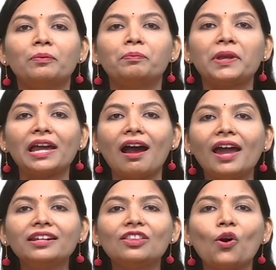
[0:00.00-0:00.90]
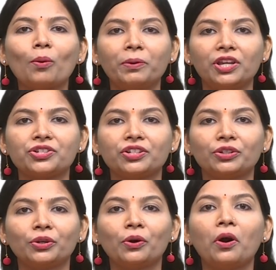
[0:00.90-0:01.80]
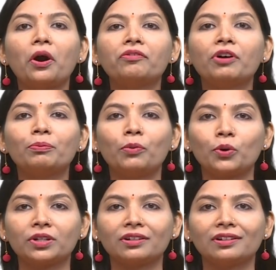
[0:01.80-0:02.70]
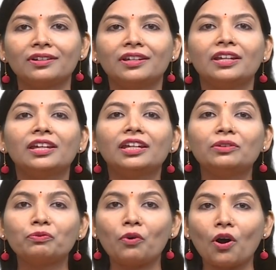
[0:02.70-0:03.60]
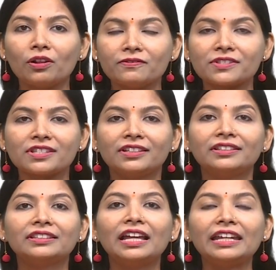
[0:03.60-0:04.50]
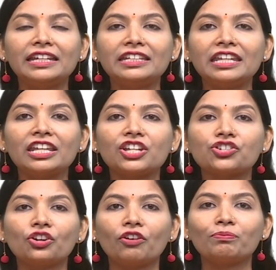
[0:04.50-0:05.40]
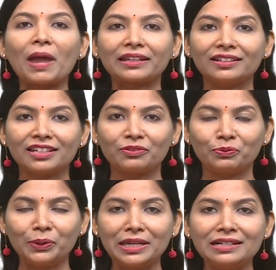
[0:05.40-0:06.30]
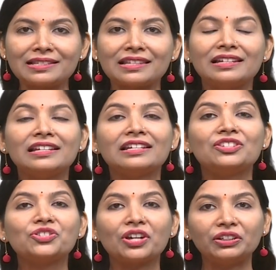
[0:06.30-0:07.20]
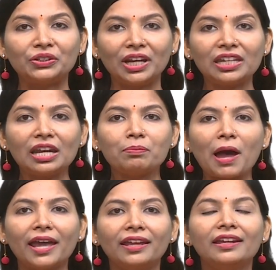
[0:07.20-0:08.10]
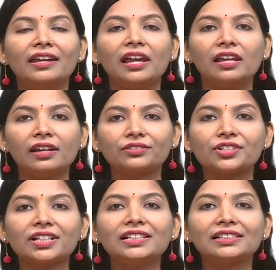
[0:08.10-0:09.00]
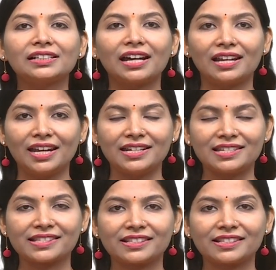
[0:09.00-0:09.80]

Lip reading: behind the operation of a motor involves the integration of magnetic fields generated by electrical currents.